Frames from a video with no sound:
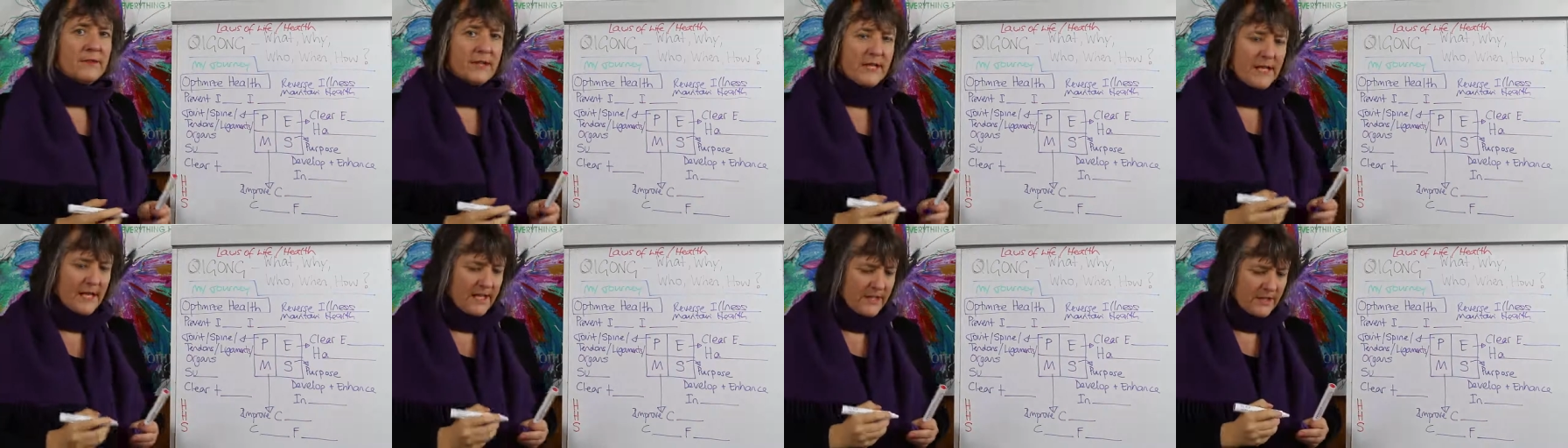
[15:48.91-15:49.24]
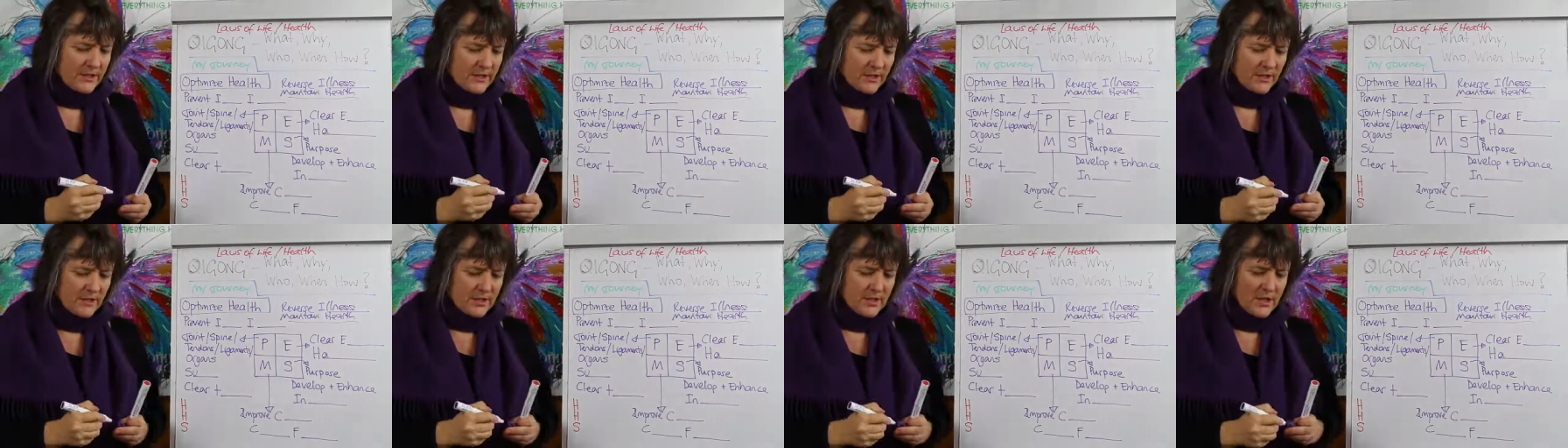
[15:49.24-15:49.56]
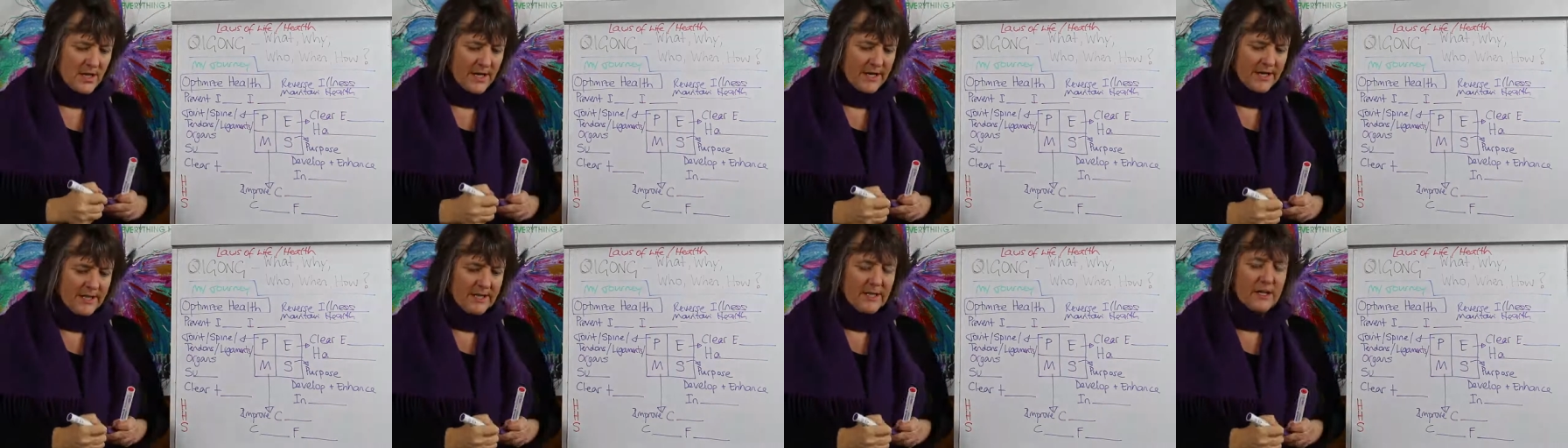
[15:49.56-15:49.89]
in ancient
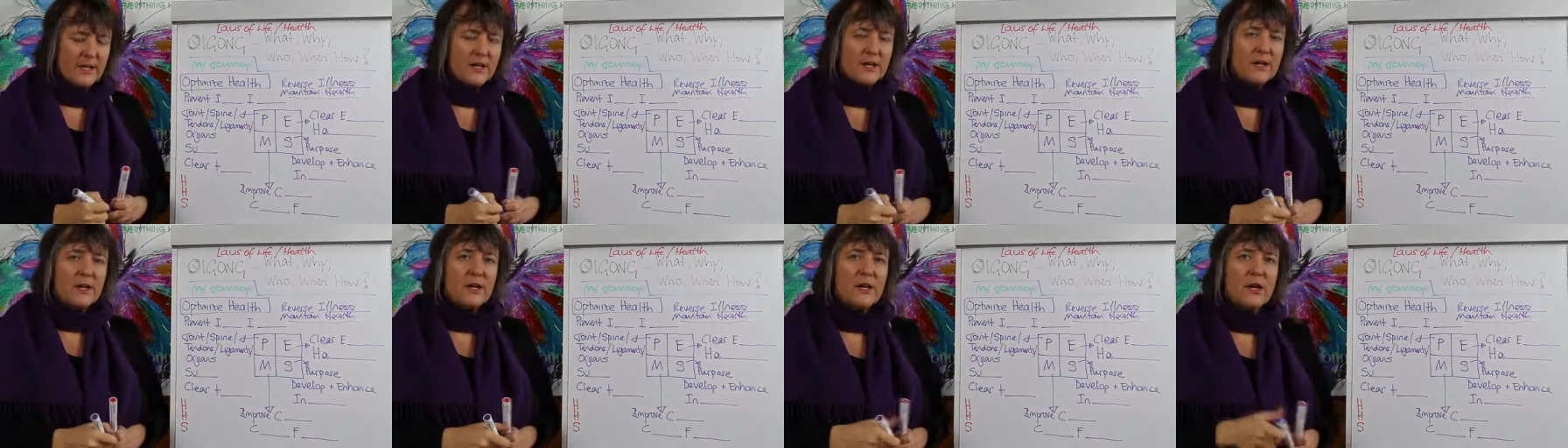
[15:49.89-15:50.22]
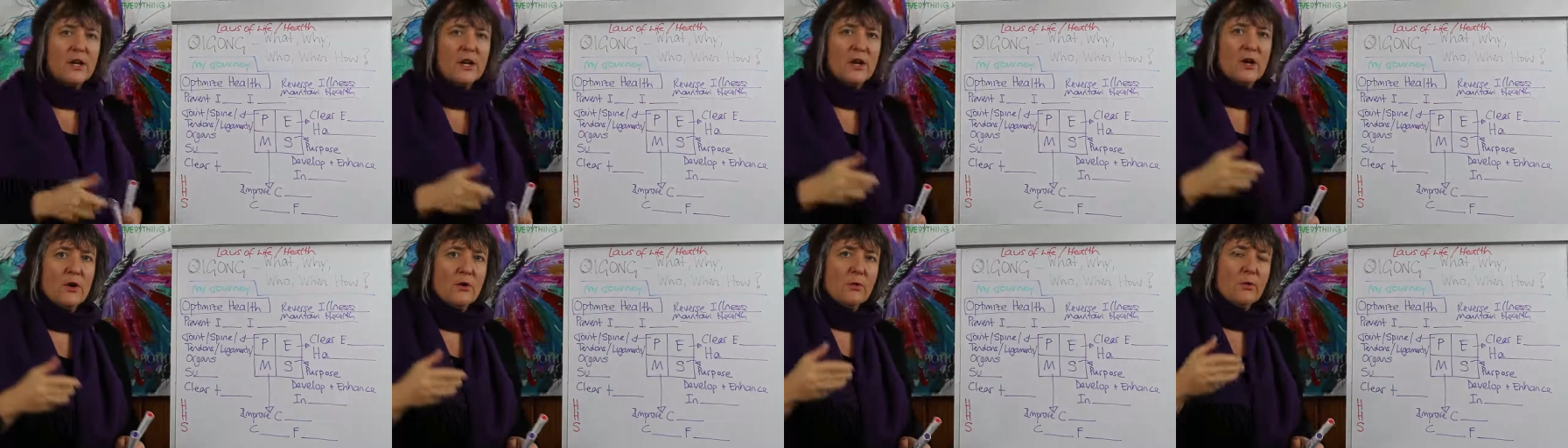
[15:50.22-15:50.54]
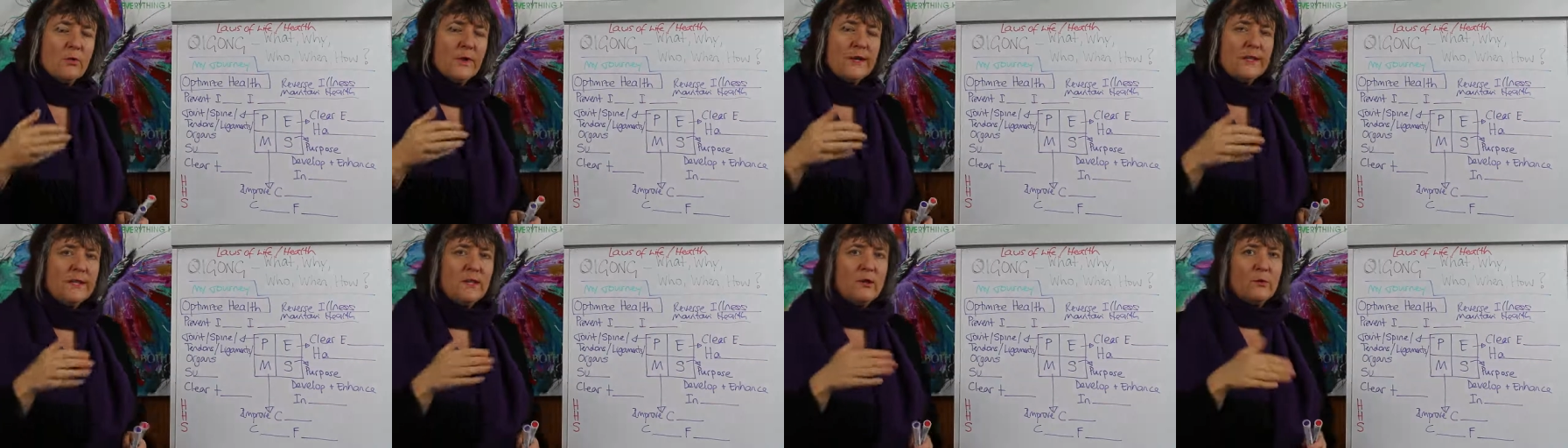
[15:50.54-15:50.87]
China,
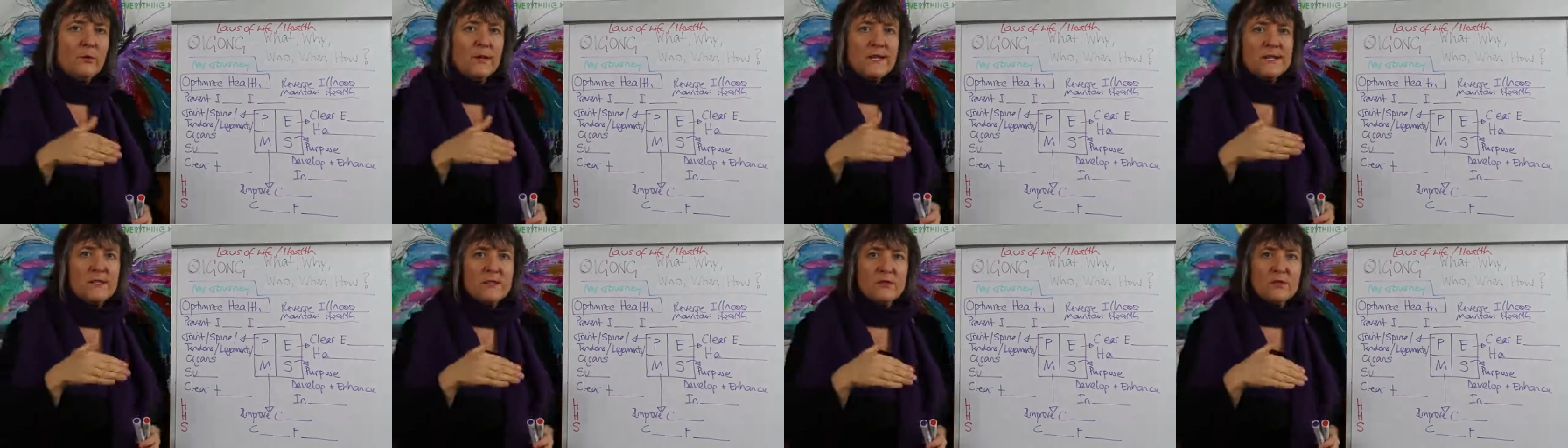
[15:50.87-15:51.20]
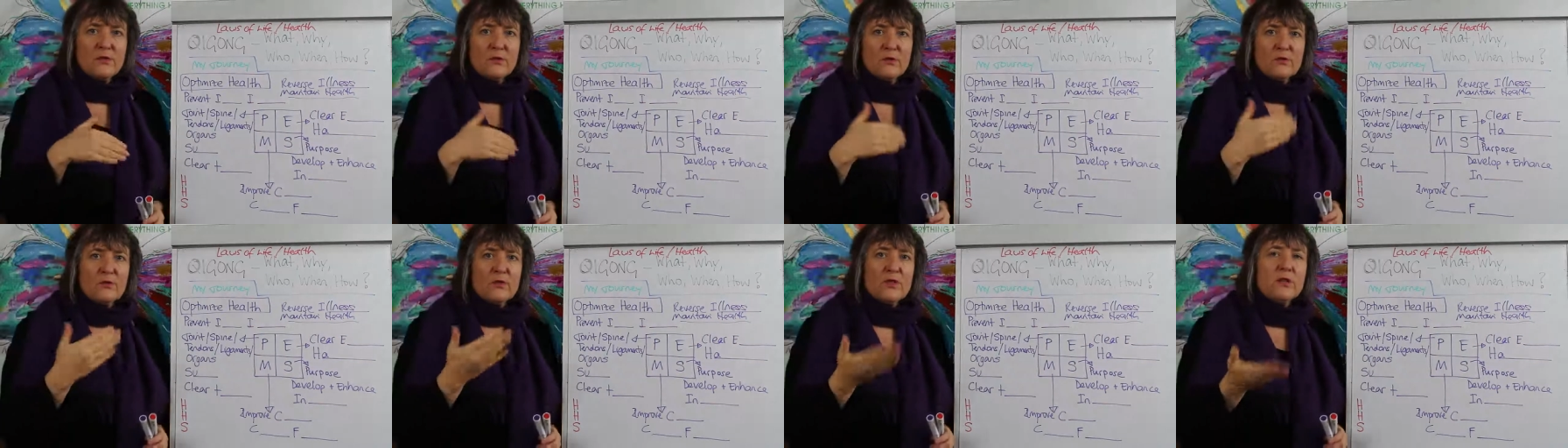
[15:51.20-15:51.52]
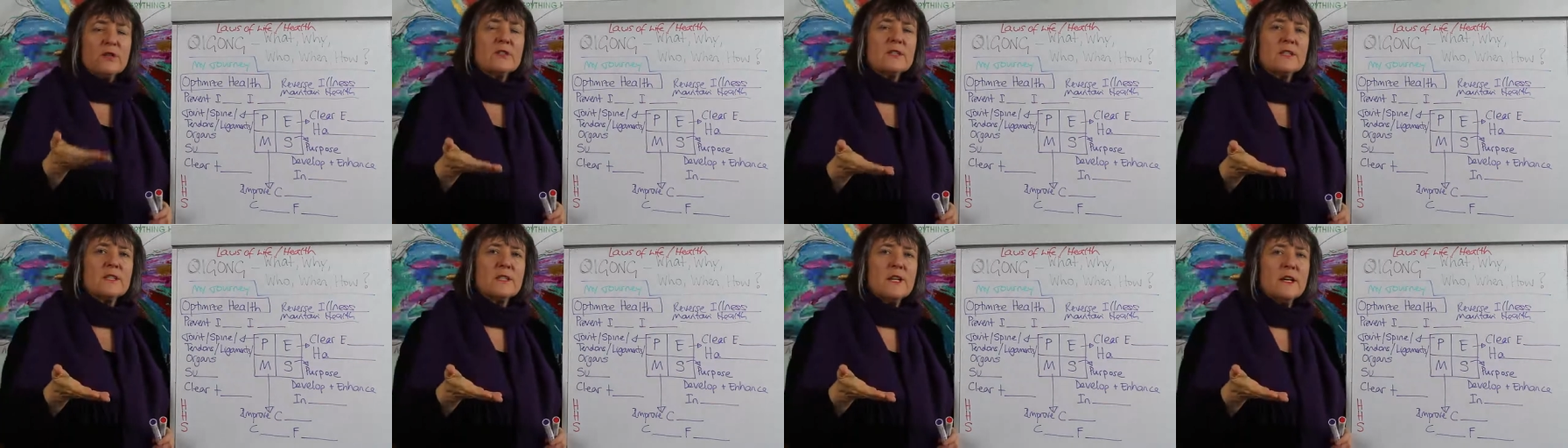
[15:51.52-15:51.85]
when you went to your
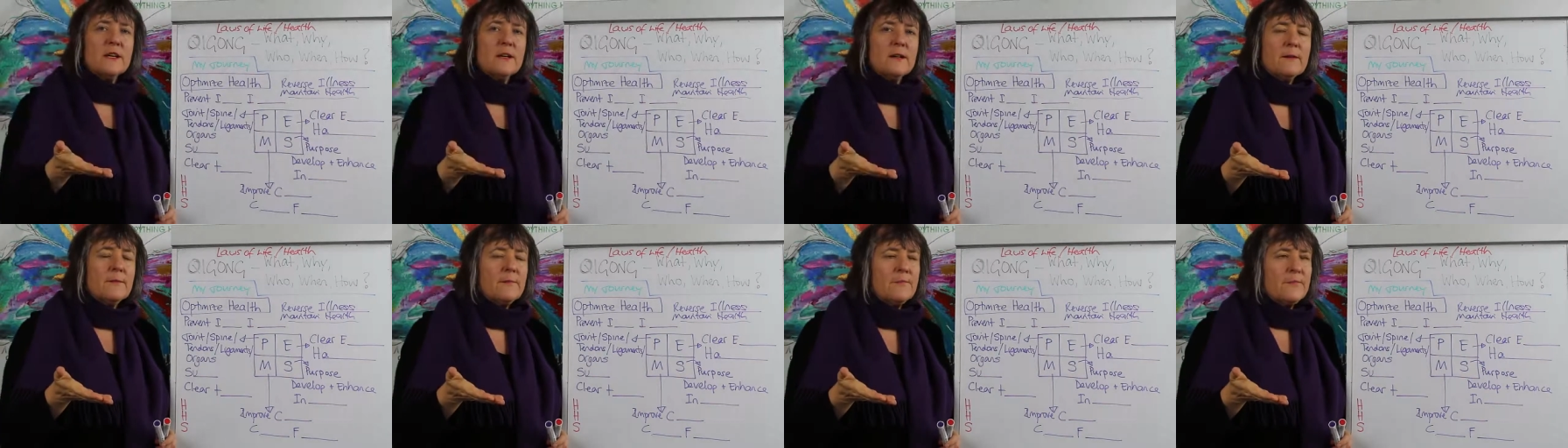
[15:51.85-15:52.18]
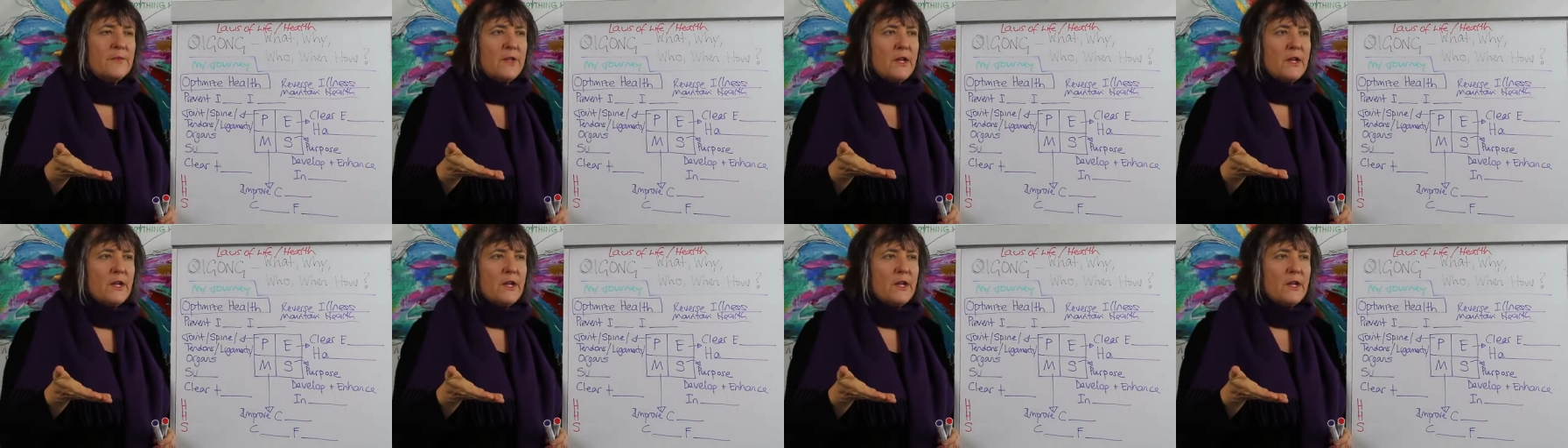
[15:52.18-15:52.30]
doctor,